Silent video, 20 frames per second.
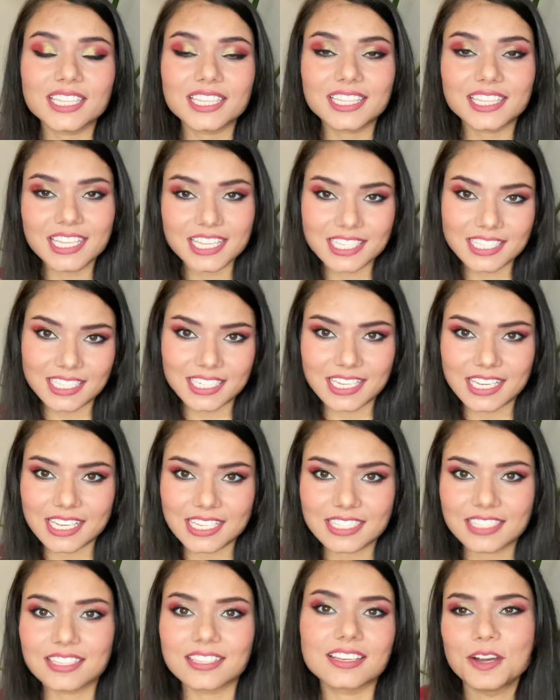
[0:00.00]
this
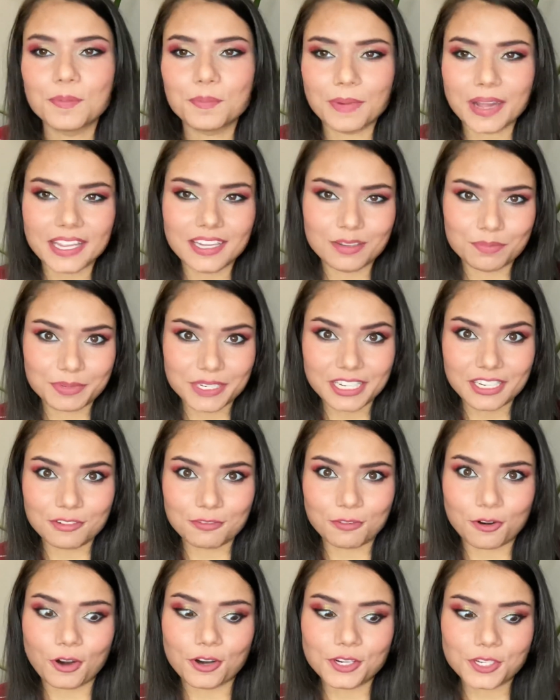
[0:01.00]
is my update
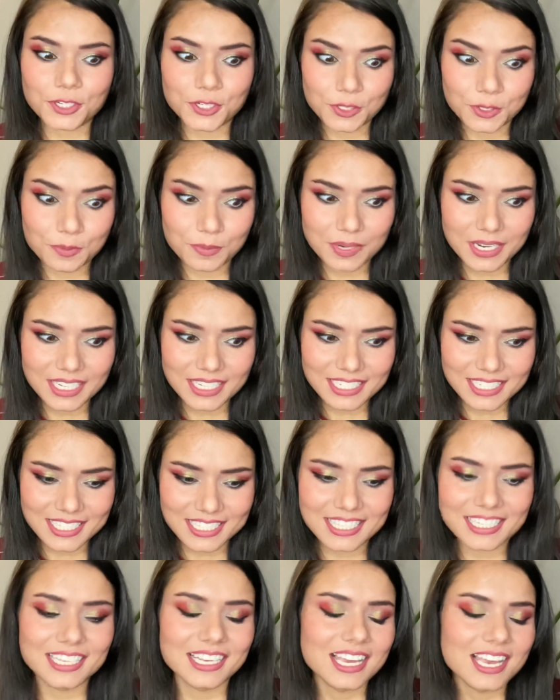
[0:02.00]
for 2
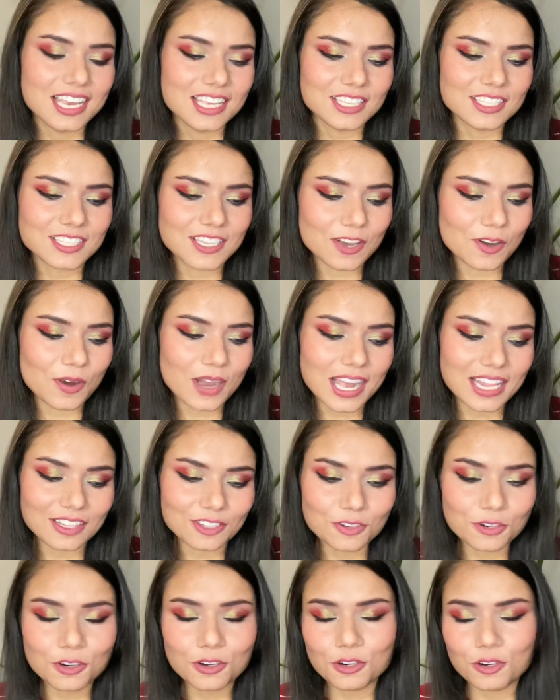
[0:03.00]
months. So I'll
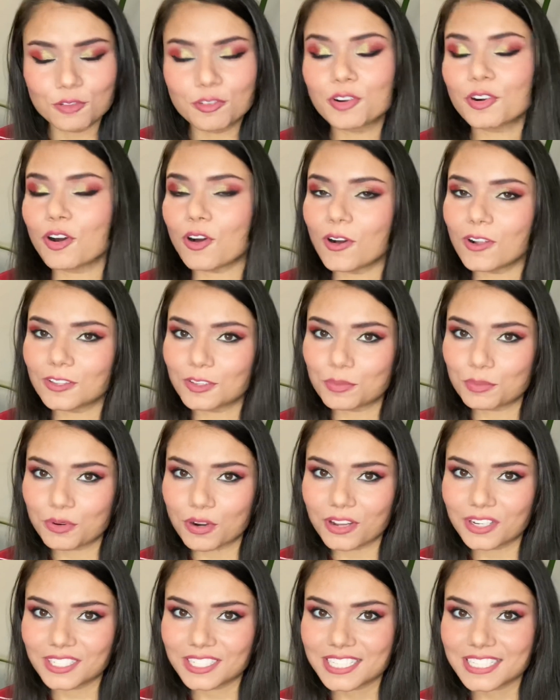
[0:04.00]
go over all the
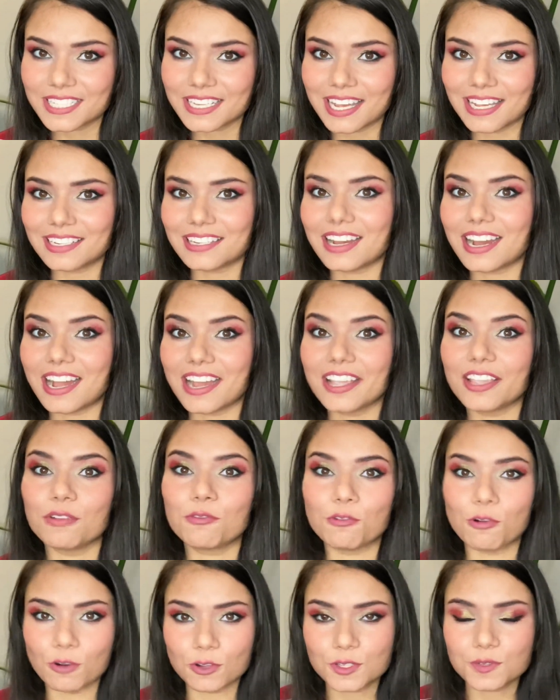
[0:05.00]
products that I
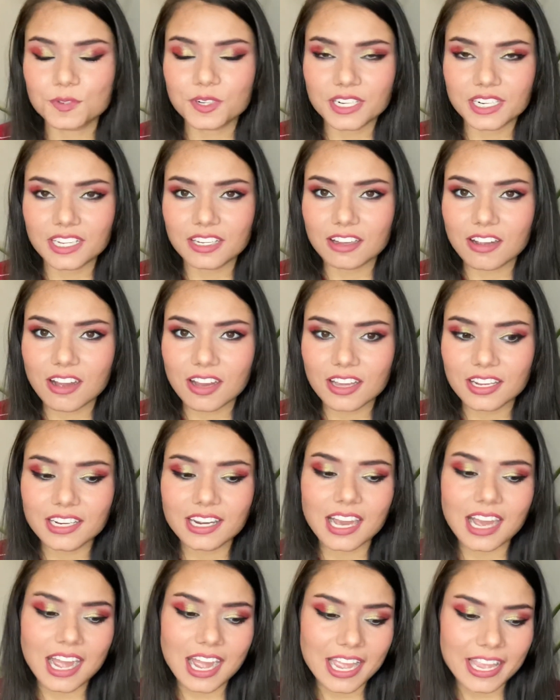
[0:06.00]
was working on.
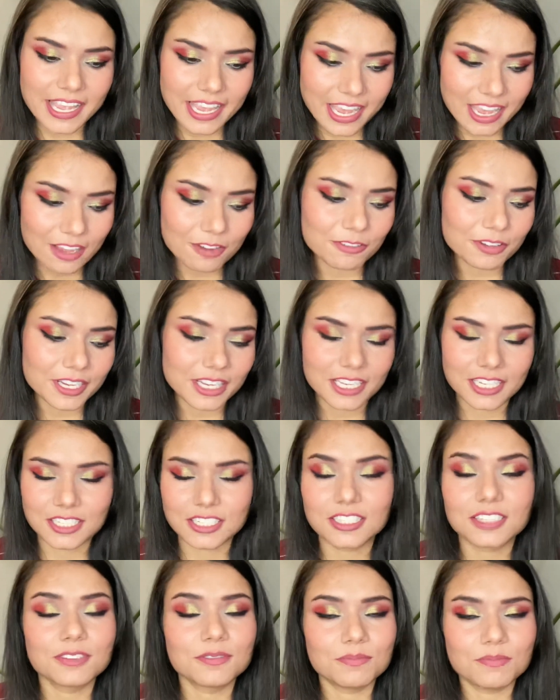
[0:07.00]
I have
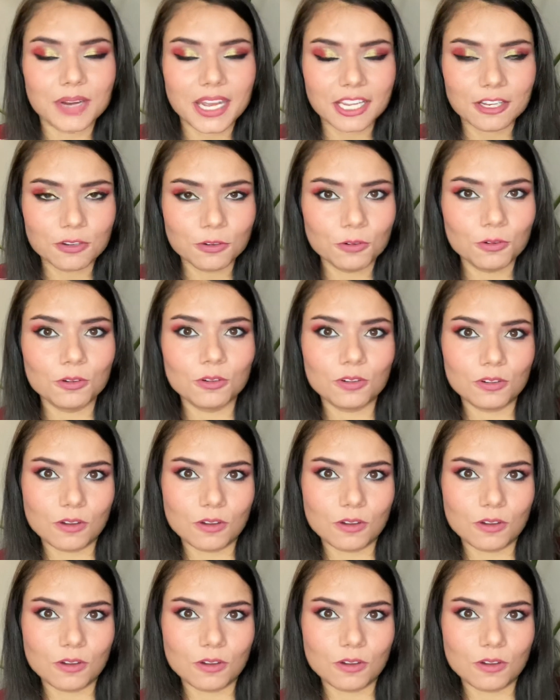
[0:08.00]
hit my goal